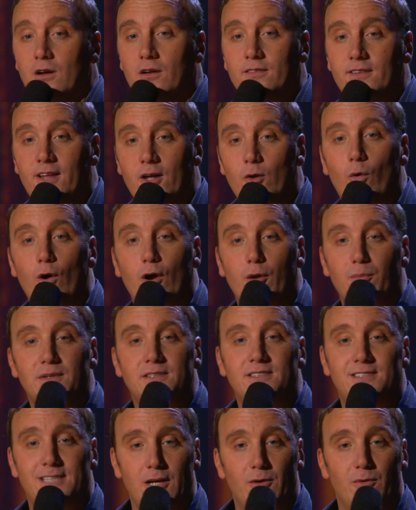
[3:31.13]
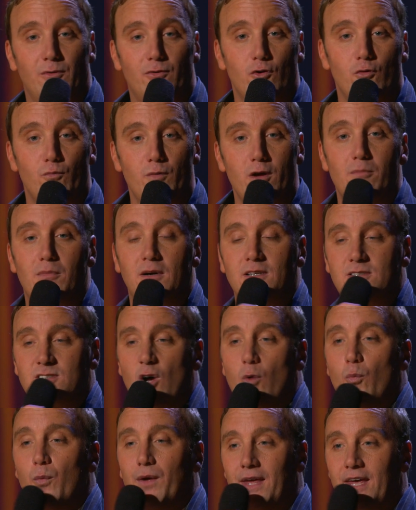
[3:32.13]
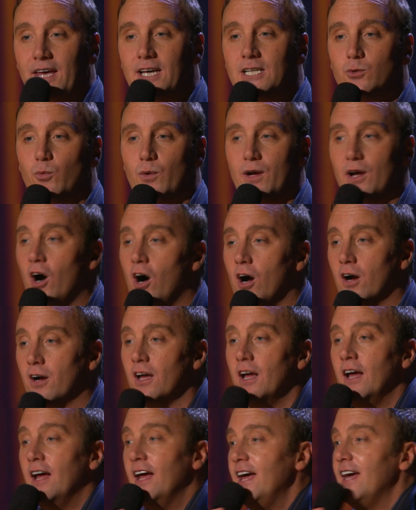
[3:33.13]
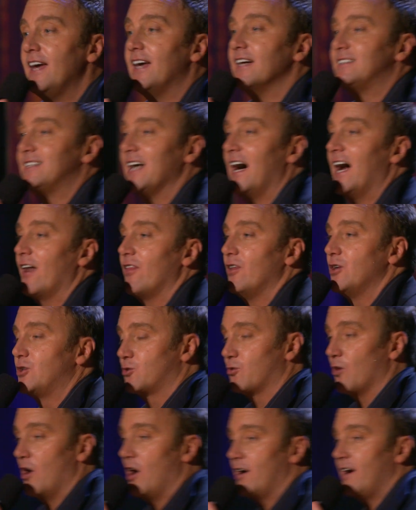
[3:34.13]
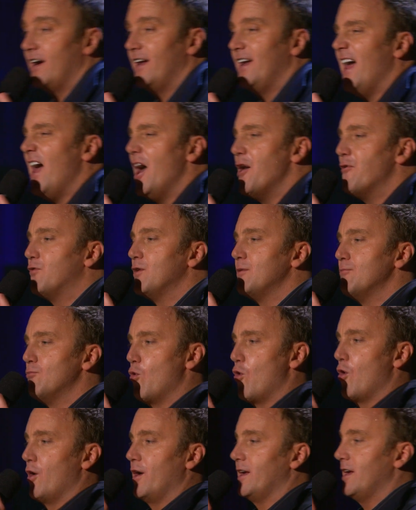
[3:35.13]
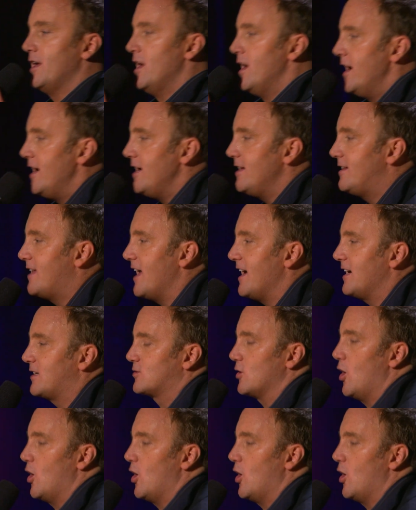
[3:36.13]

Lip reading: They don't want to be seen with you. Me and my son, we kiss, we hug. He gets out of the truck, and every morning he takes